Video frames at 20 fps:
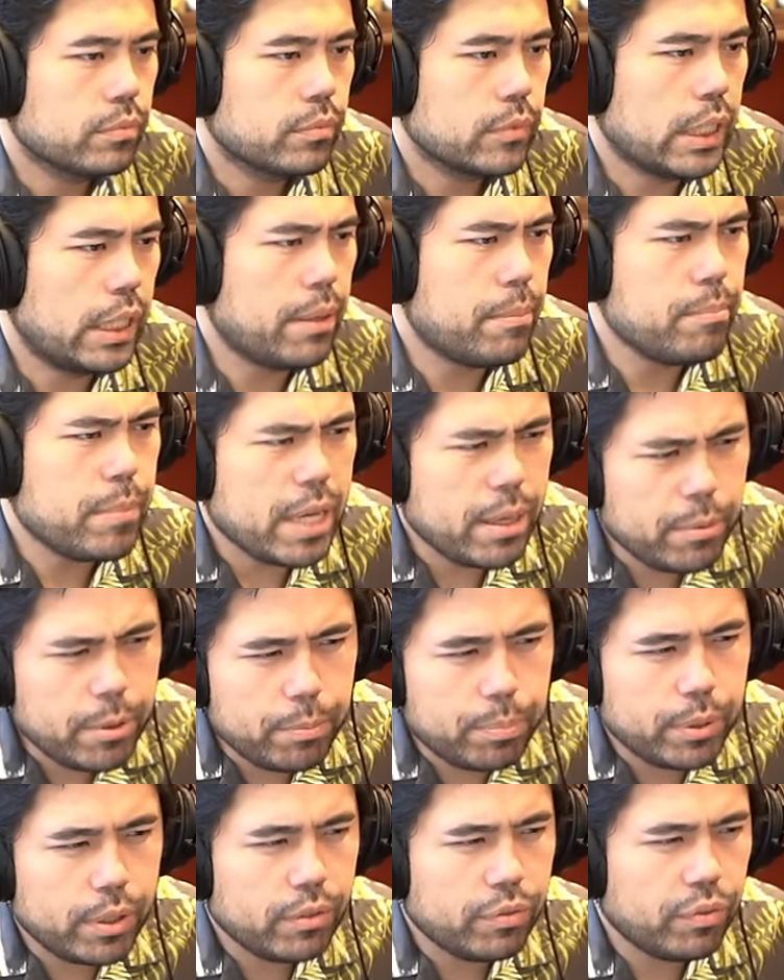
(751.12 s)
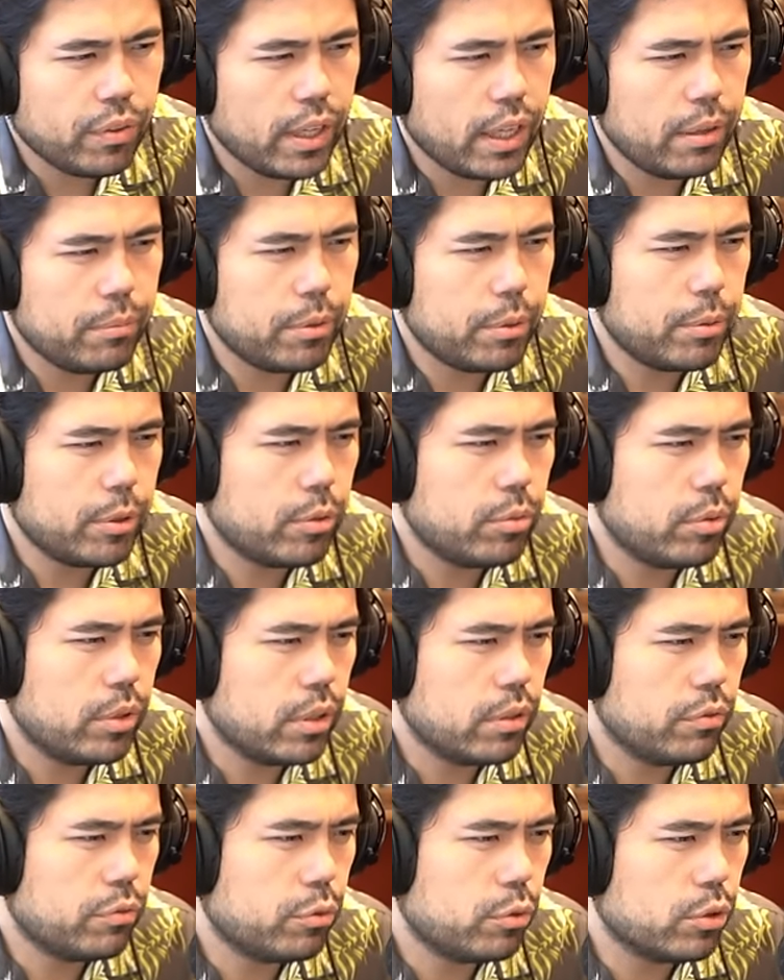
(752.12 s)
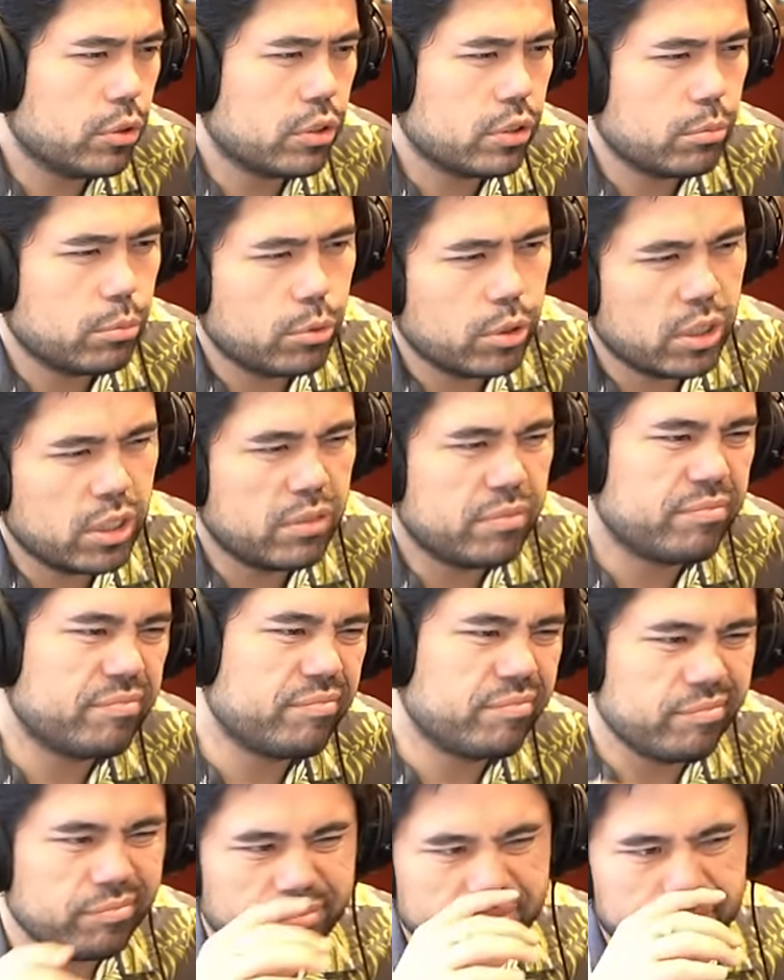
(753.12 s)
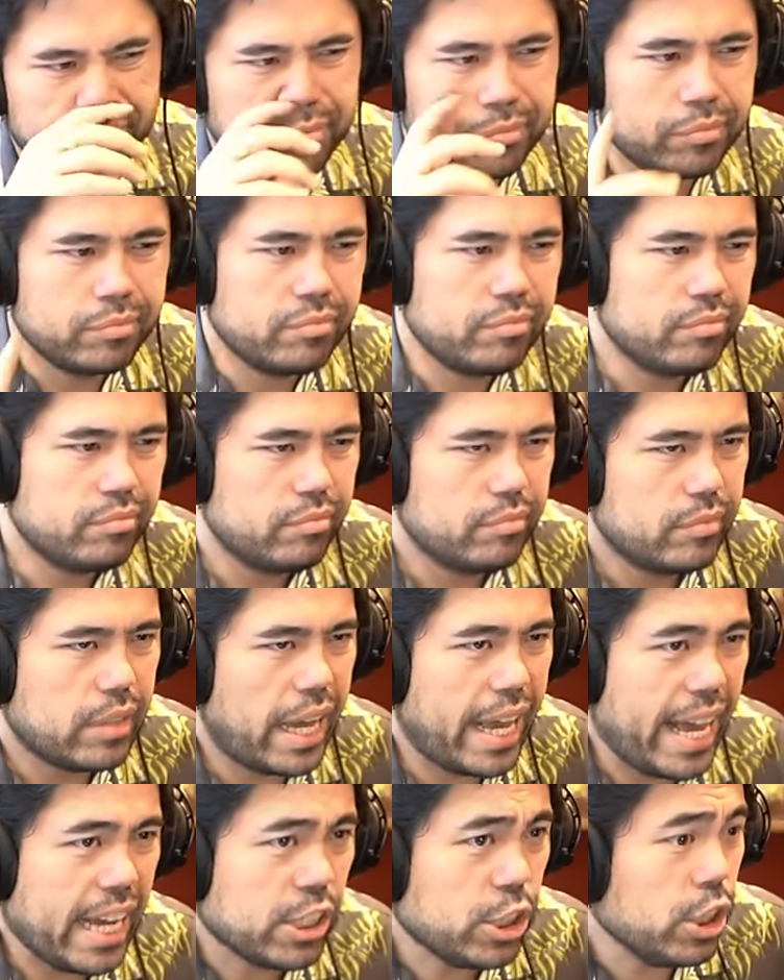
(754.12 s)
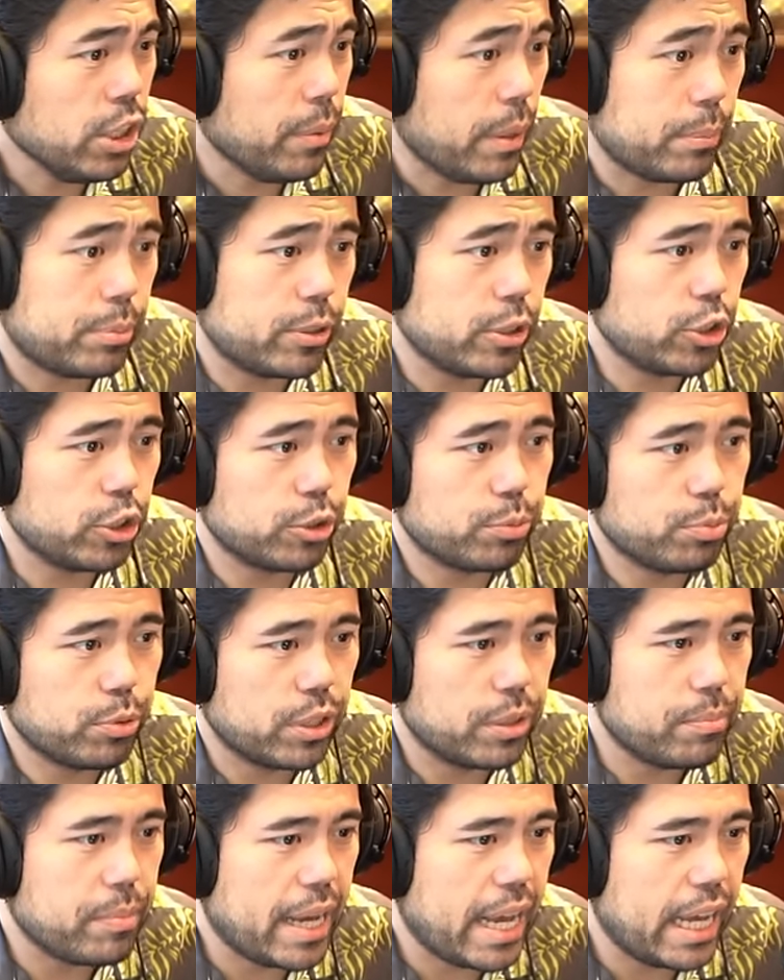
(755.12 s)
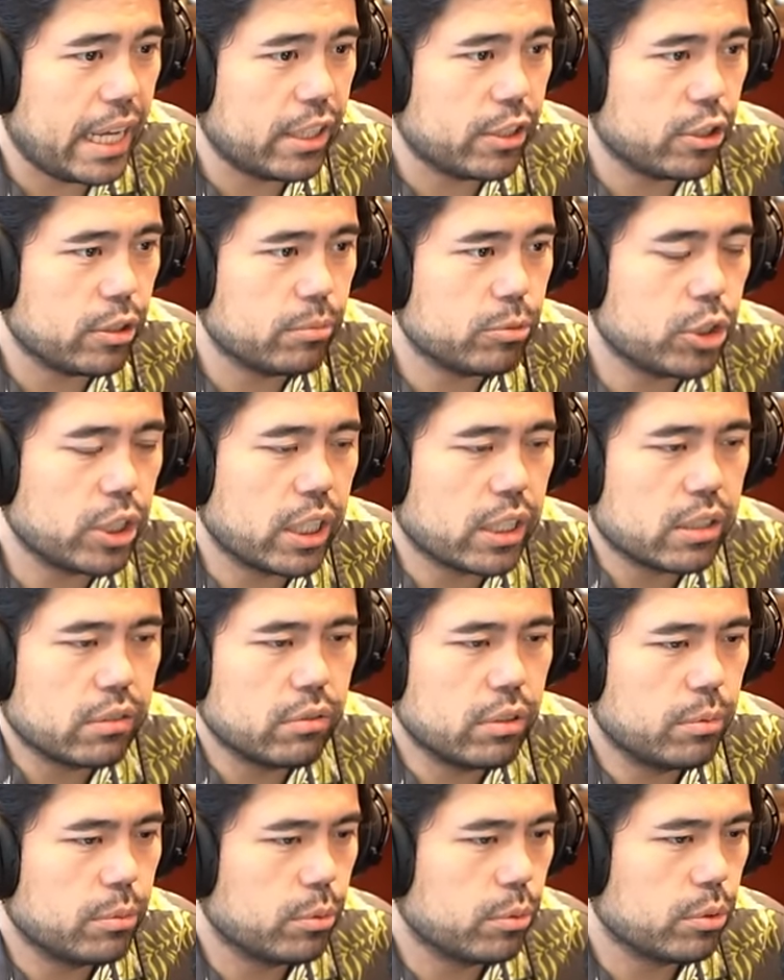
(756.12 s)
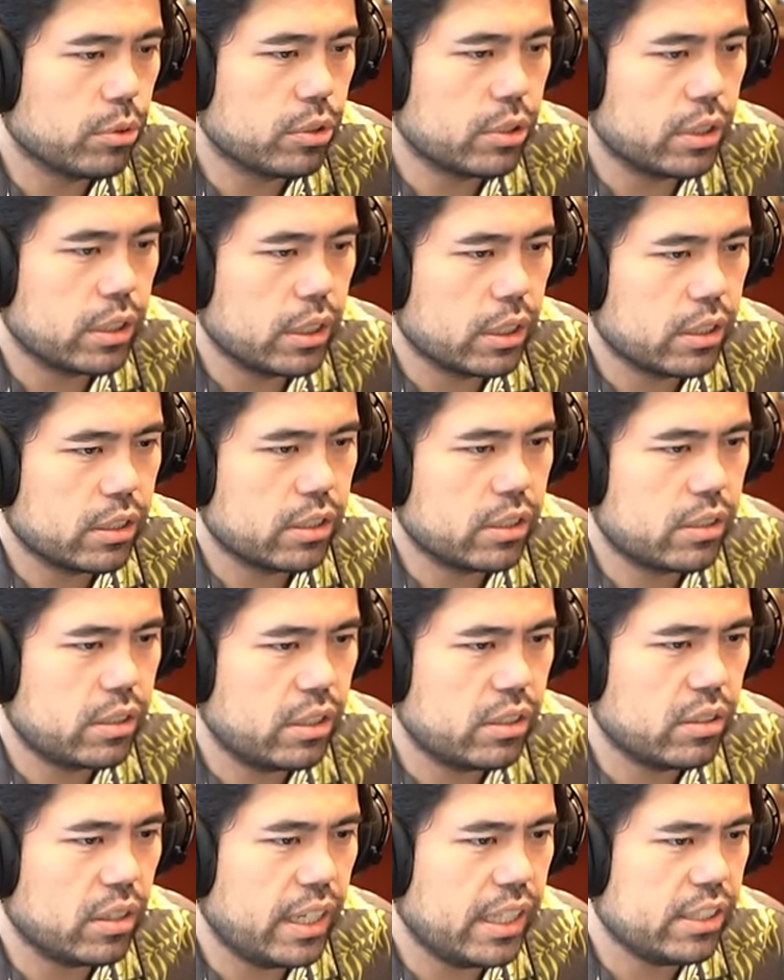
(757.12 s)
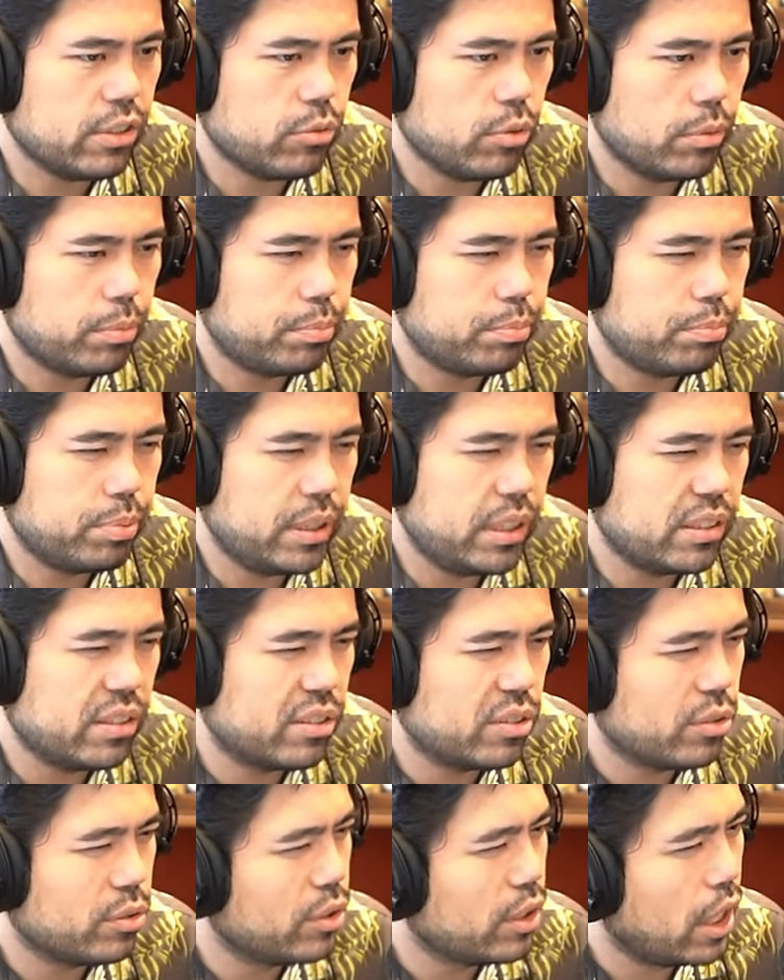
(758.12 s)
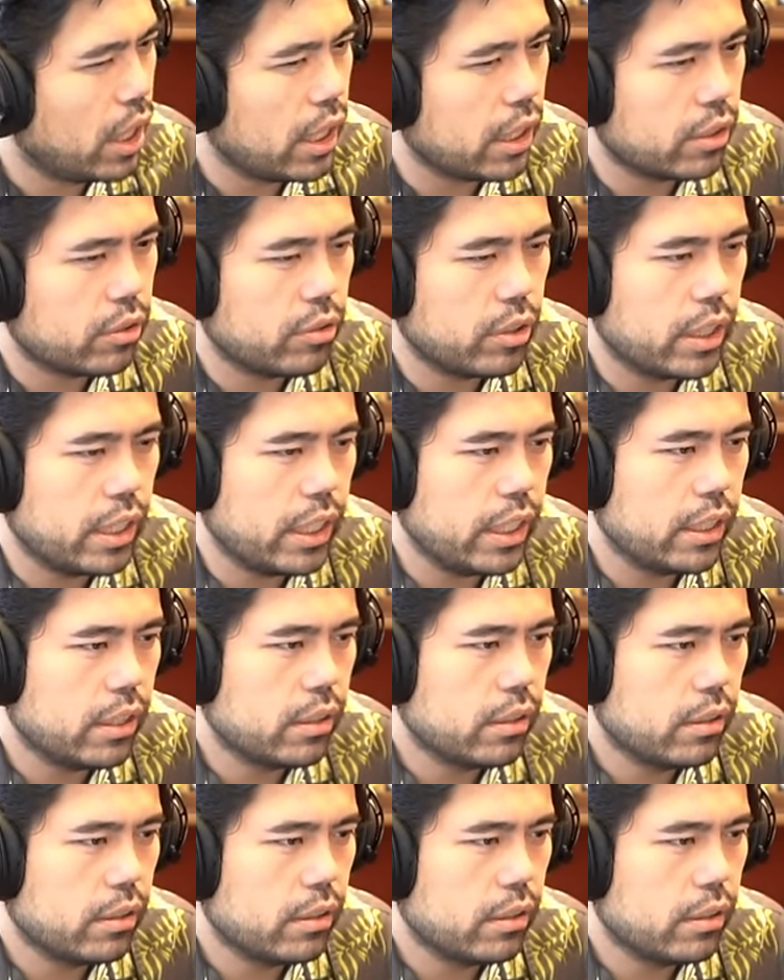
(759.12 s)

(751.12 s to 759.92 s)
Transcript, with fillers: and then maybe b5 maybe queen f4 somewhere I actually think my position's pretty bad here objectively but we'll see because these light square pieces are not great